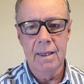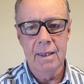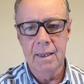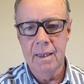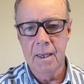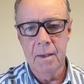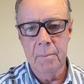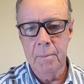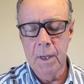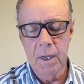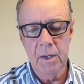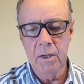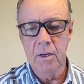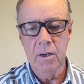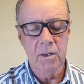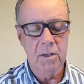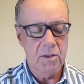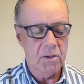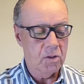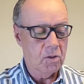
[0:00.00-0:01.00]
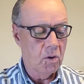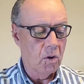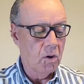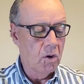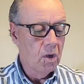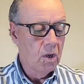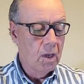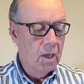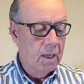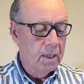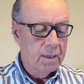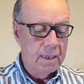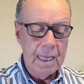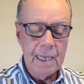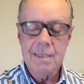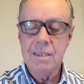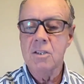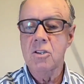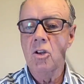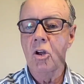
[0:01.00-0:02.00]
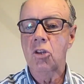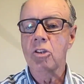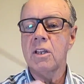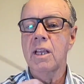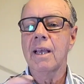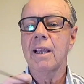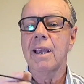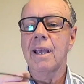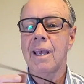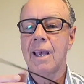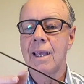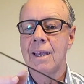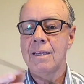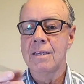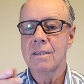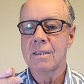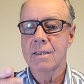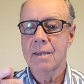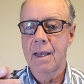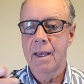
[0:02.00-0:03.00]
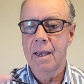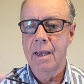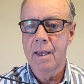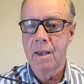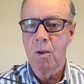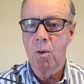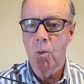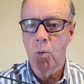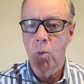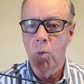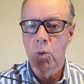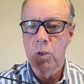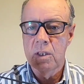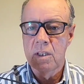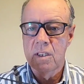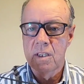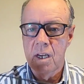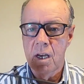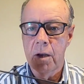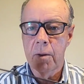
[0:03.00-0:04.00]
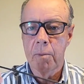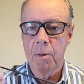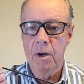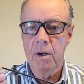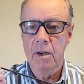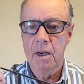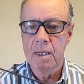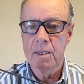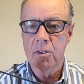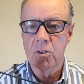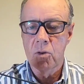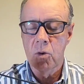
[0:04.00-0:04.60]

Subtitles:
the better. So that's not the case with GMRS.